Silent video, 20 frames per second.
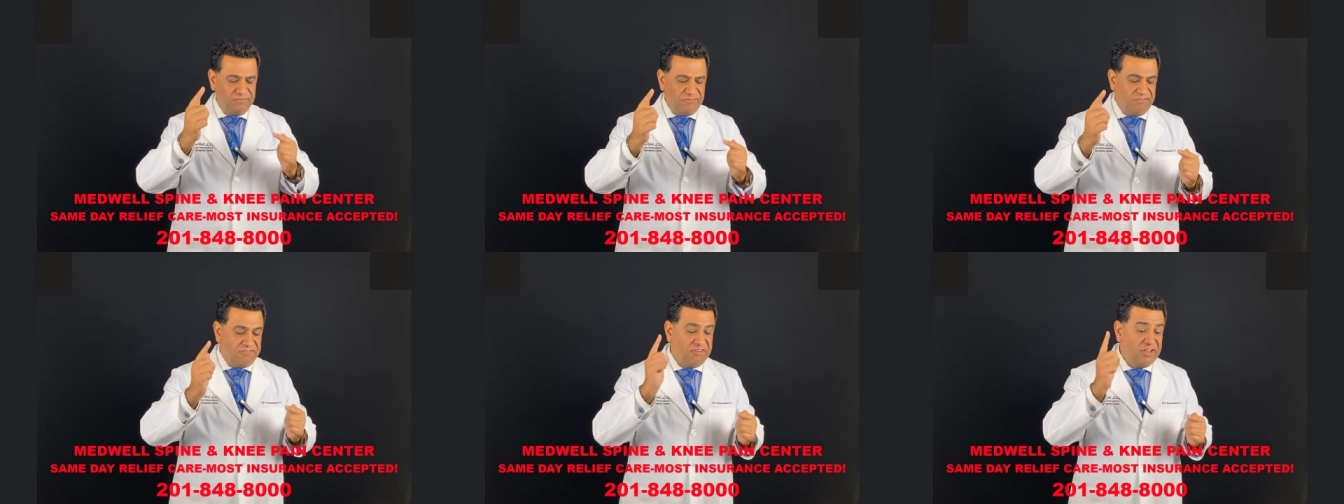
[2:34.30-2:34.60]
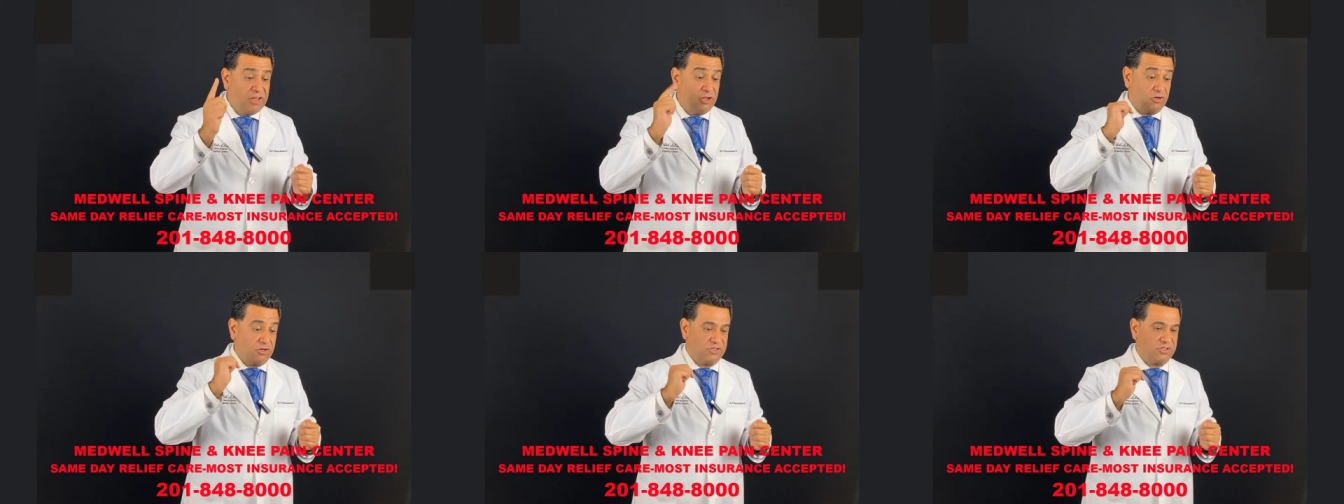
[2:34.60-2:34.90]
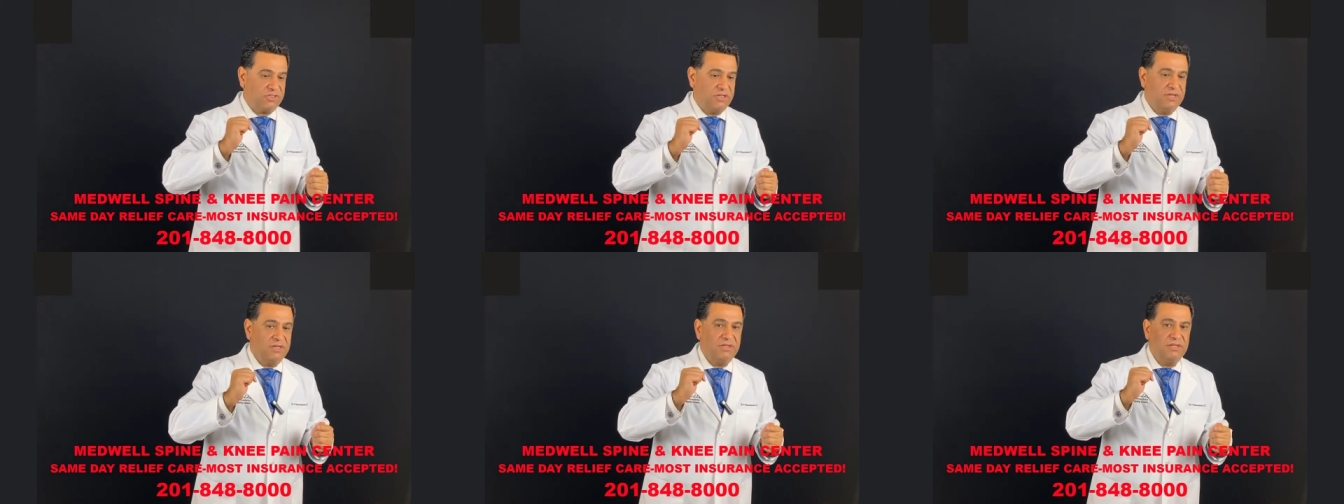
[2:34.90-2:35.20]

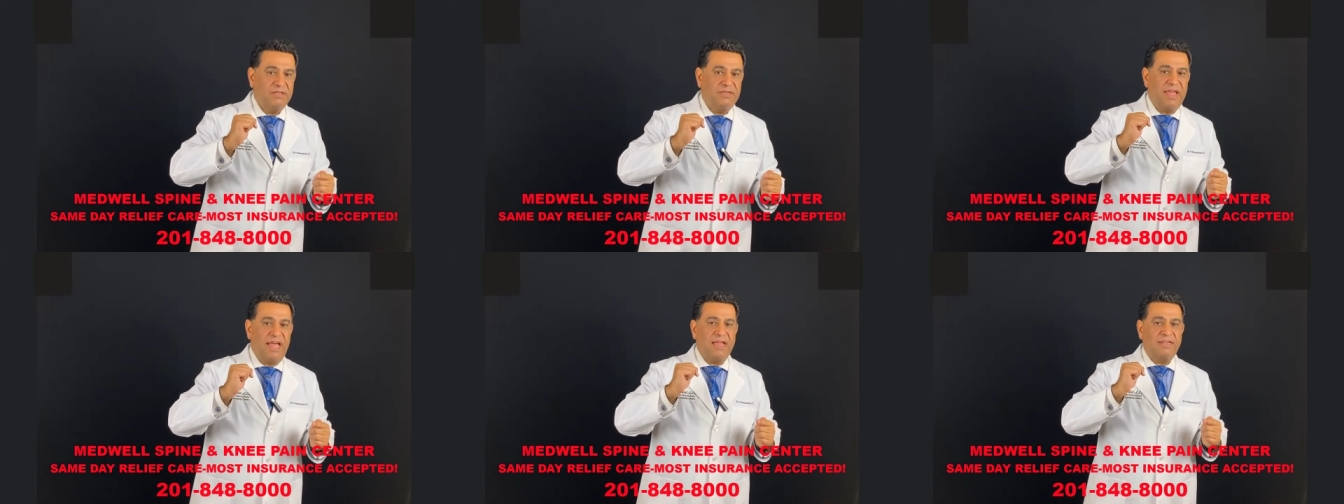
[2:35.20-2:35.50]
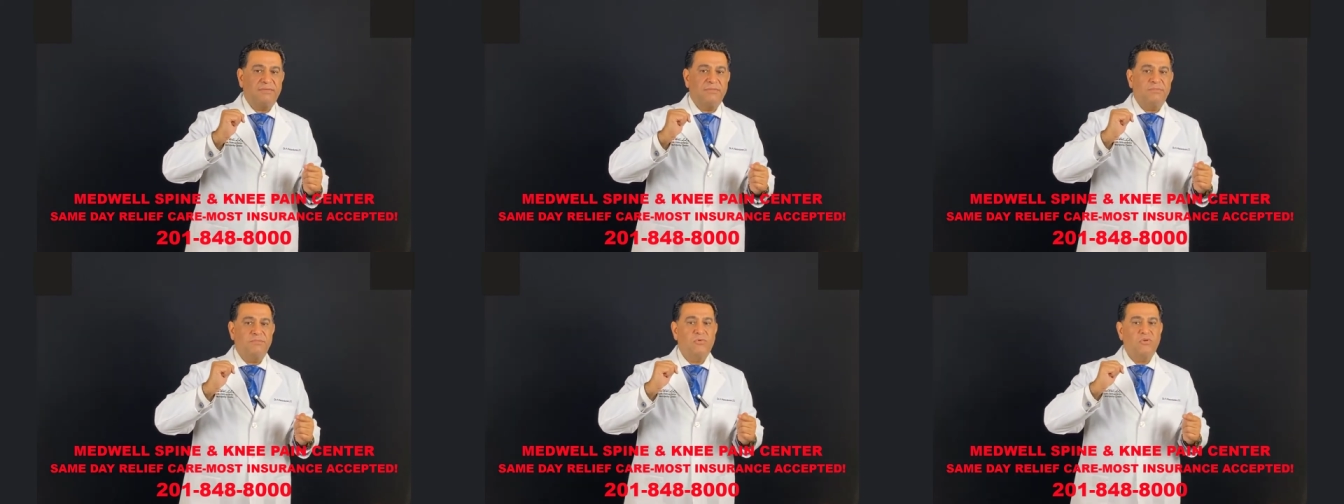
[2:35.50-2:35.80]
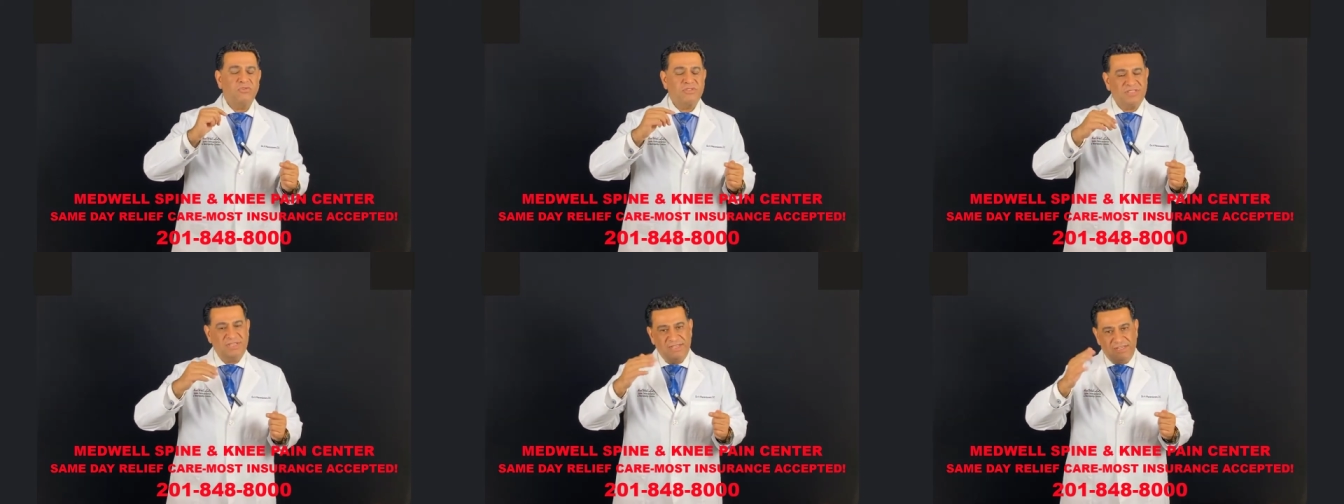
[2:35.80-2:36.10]
fillers that
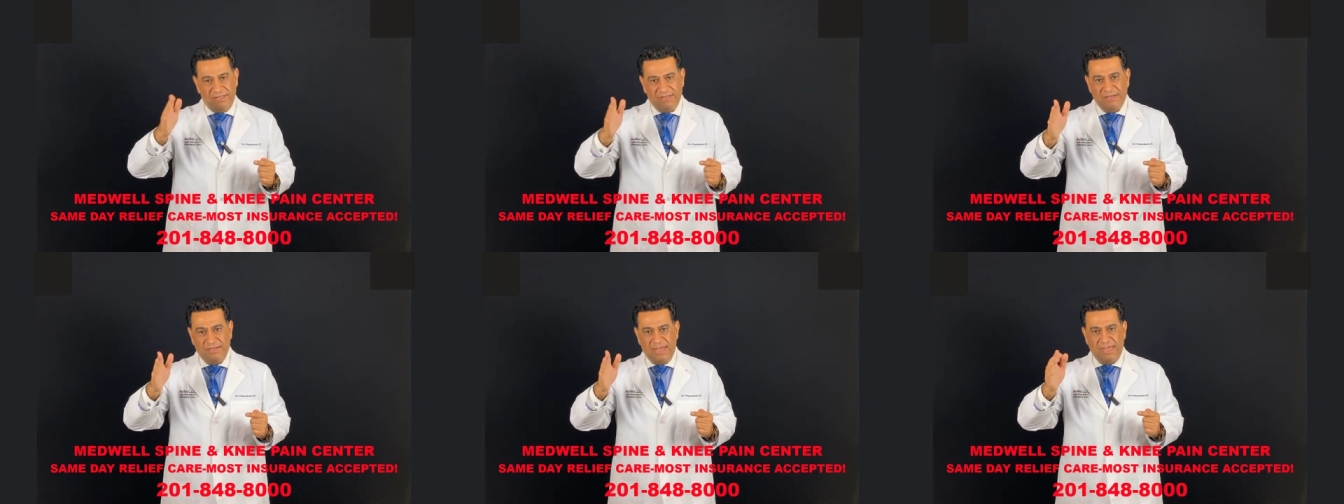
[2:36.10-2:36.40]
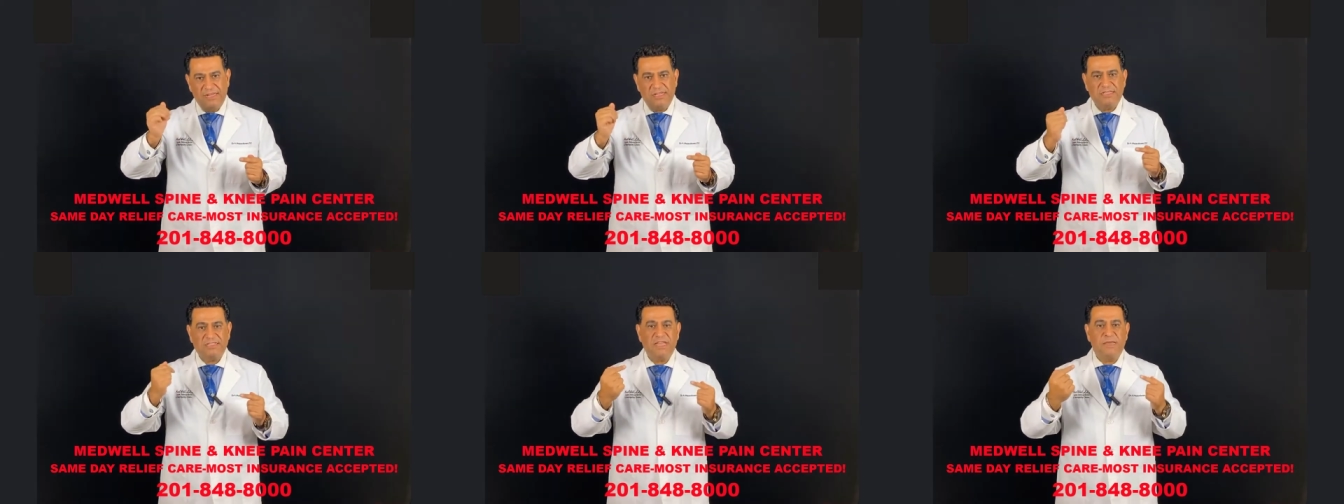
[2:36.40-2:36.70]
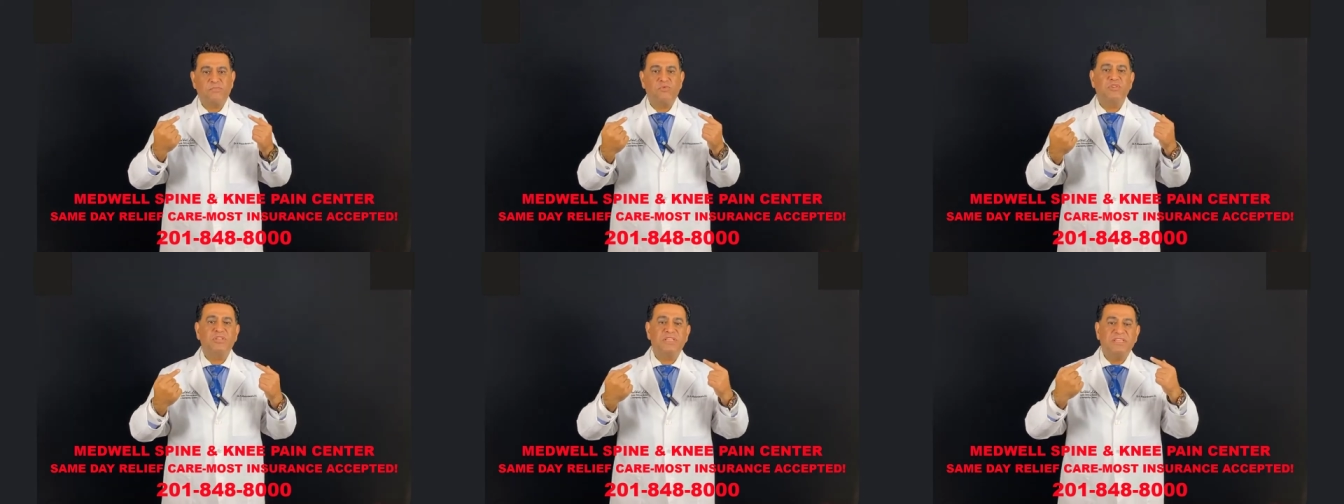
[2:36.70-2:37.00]
mostly ladies,
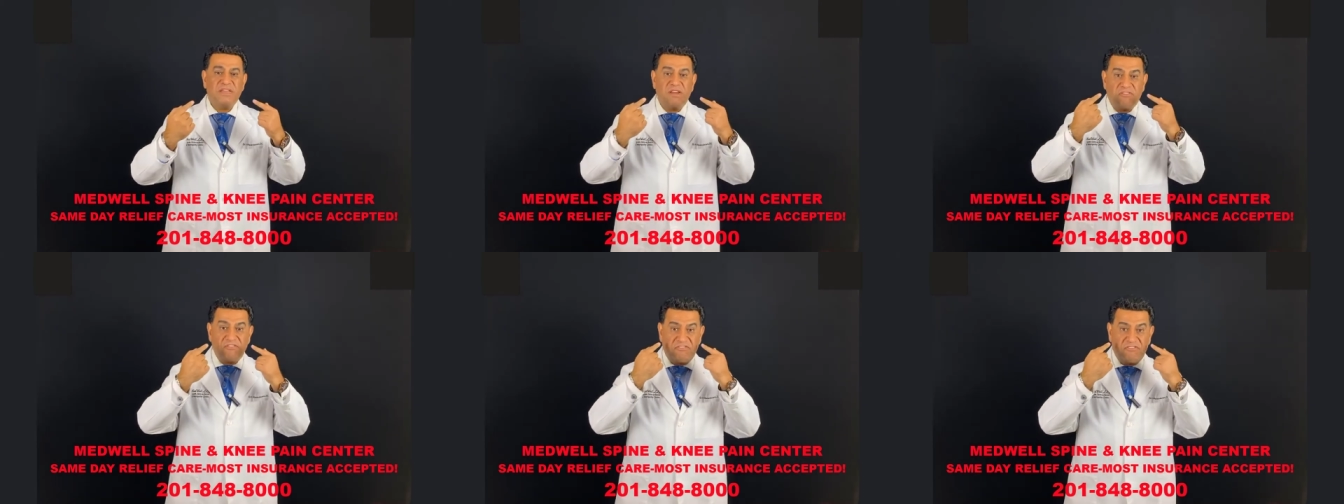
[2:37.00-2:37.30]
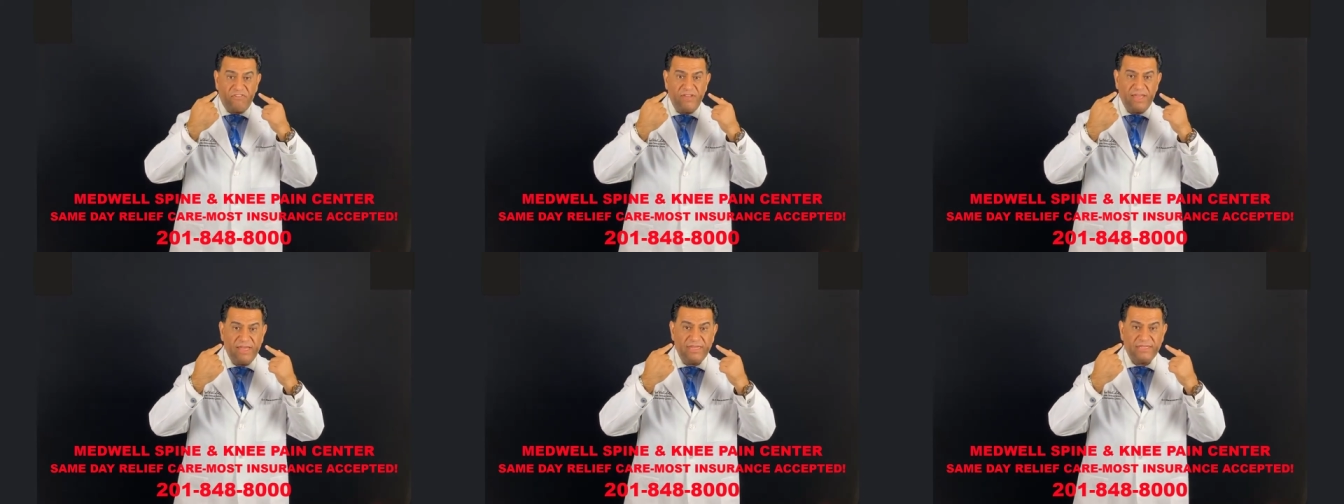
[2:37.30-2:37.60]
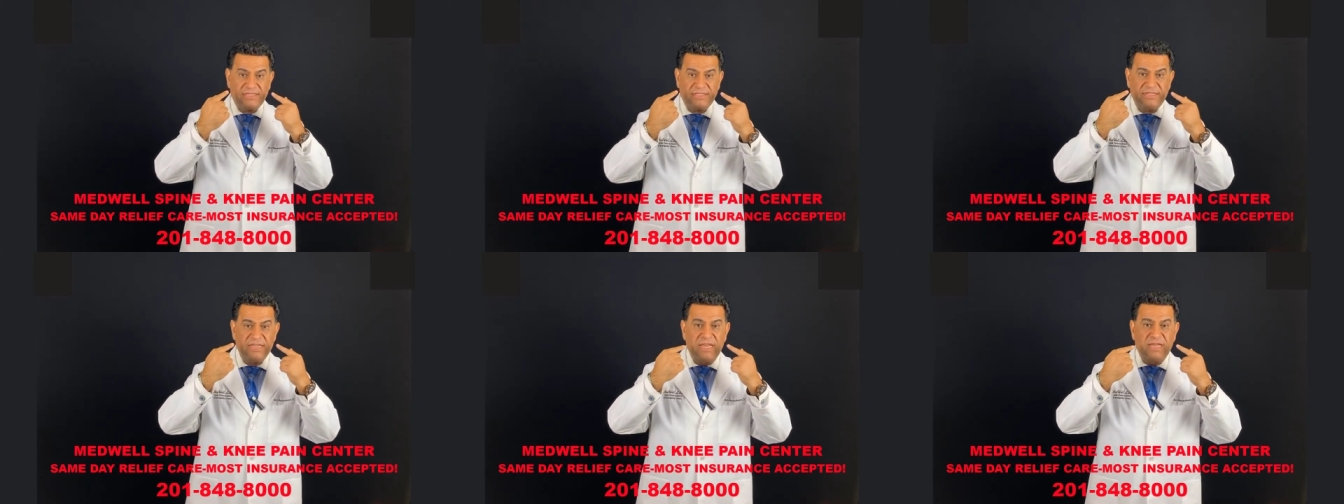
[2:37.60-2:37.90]
they put in their
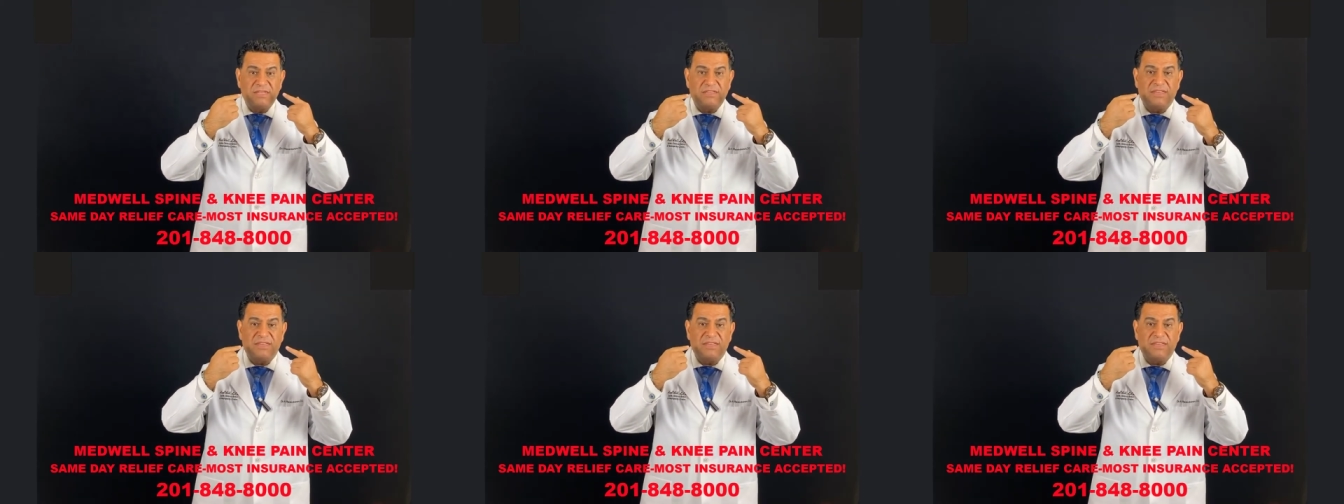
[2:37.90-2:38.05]
face.